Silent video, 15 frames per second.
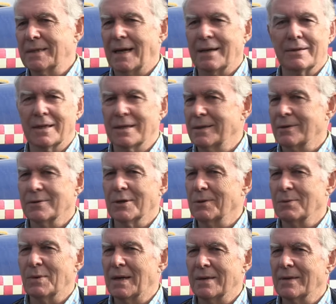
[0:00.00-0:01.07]
down here, not
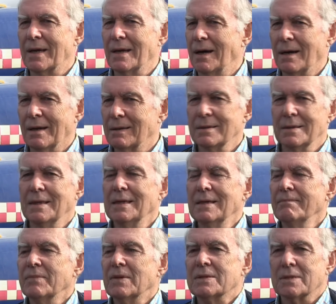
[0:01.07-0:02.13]
knowing where they are.
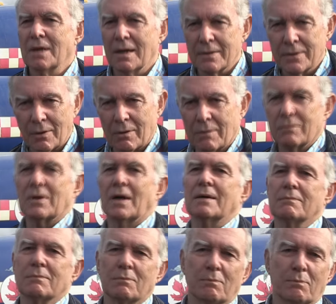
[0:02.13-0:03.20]
So I thought, right,
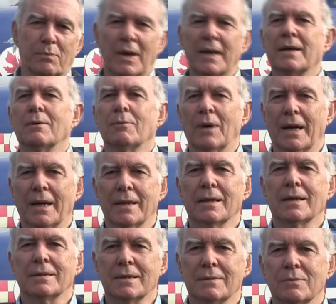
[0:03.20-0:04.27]
break away,
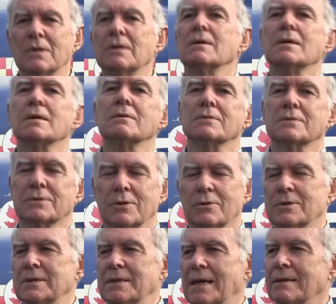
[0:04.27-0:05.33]
and then we'll
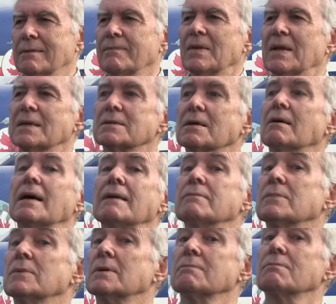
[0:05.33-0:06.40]
sort it out. So
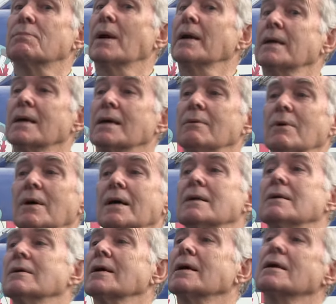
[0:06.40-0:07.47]
I'm breaking away
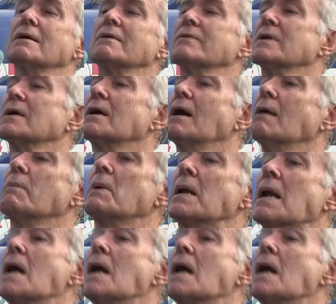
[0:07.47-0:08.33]
and looking over the cockpit,